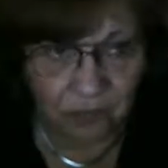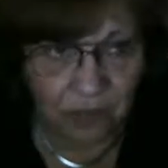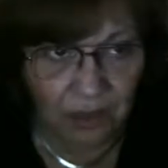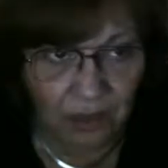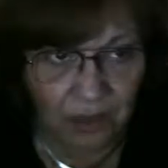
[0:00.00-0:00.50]

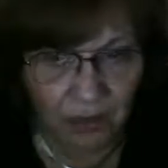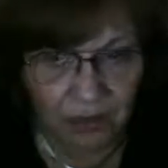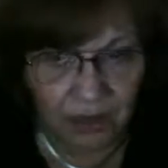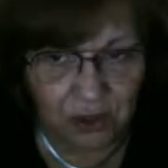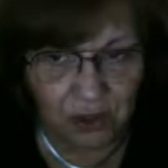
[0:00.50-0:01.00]
that
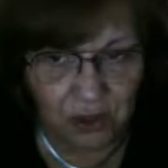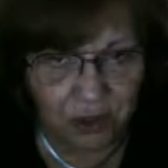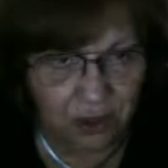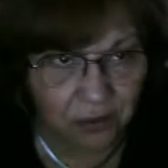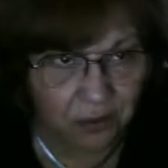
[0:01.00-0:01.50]
because you
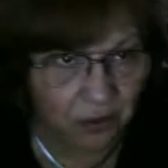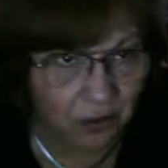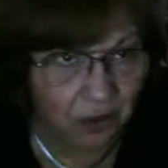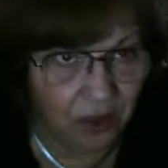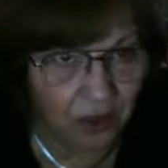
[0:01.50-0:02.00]
weren't here
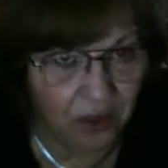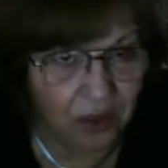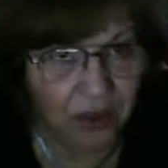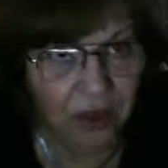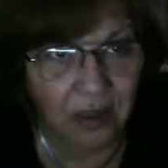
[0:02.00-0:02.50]
earlier,
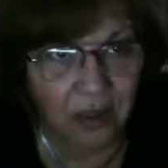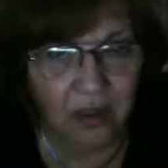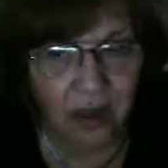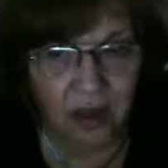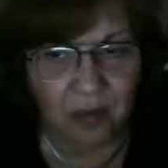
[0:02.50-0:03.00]

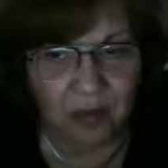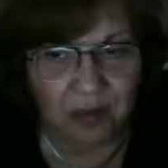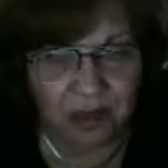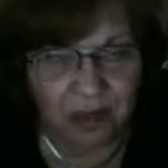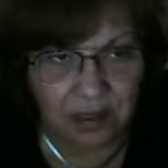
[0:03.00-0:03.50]

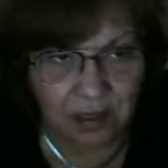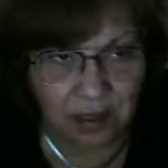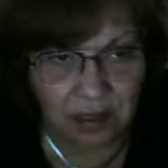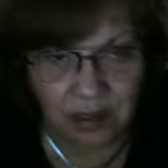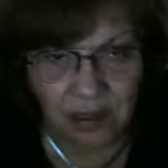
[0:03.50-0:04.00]
this is a
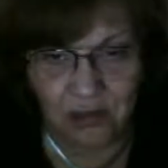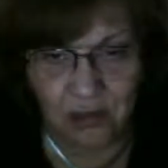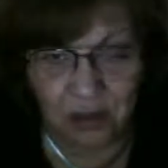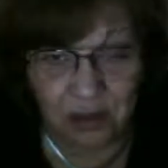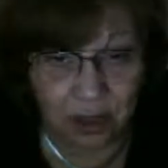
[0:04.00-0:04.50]
message
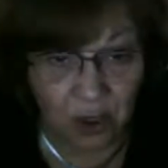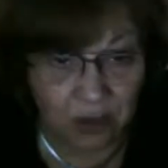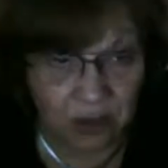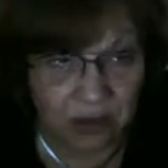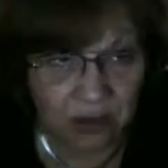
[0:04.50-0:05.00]
from a
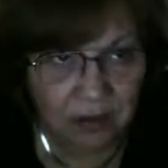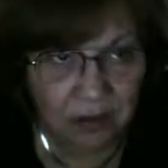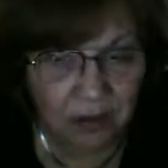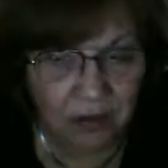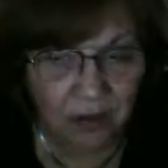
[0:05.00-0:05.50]
gentleman
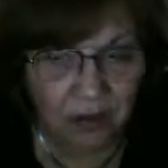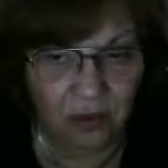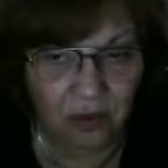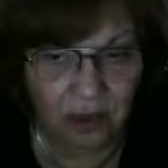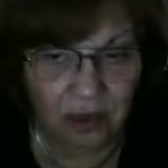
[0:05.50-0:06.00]

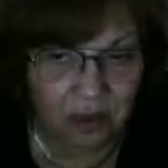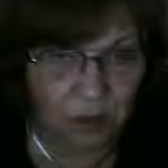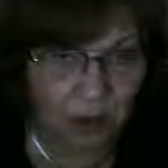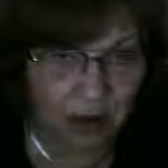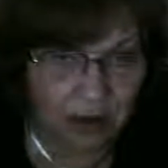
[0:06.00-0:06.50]
who is
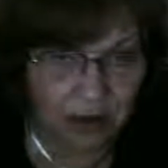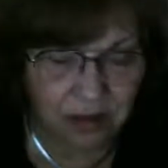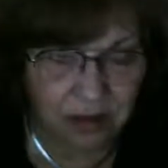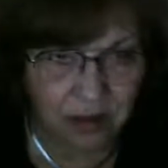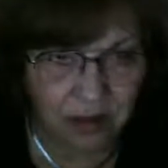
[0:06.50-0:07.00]

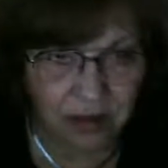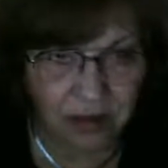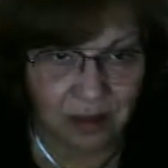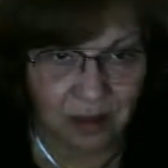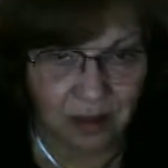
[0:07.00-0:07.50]
passed. His
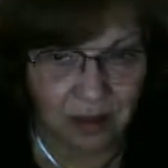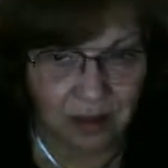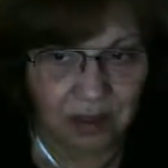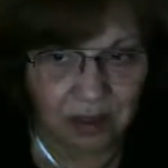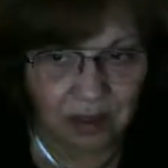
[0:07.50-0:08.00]
name is
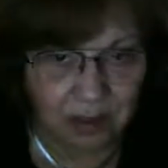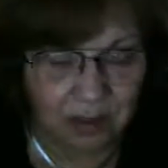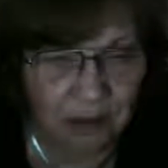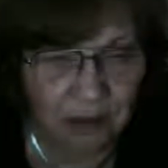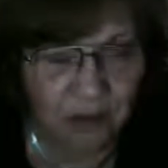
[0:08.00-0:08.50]

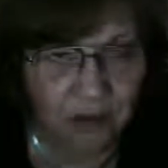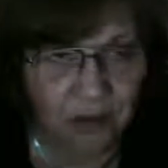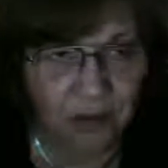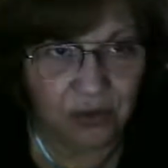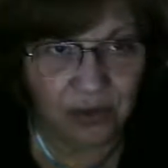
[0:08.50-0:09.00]
Dan.
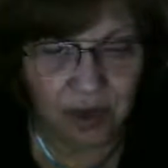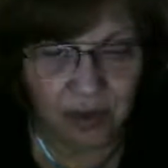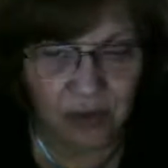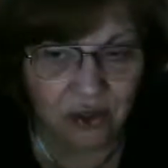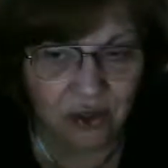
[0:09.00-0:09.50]
There's a
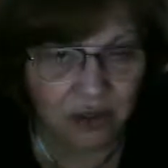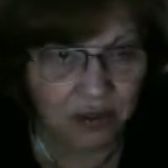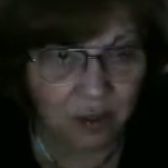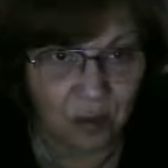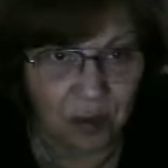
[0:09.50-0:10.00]
connection
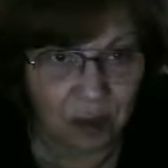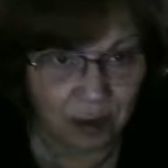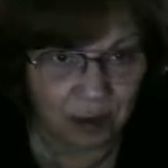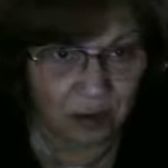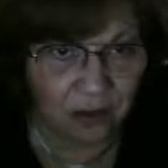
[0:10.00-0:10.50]

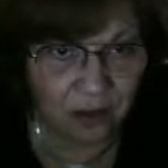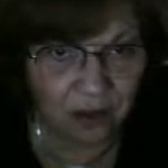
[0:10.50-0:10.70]
somehow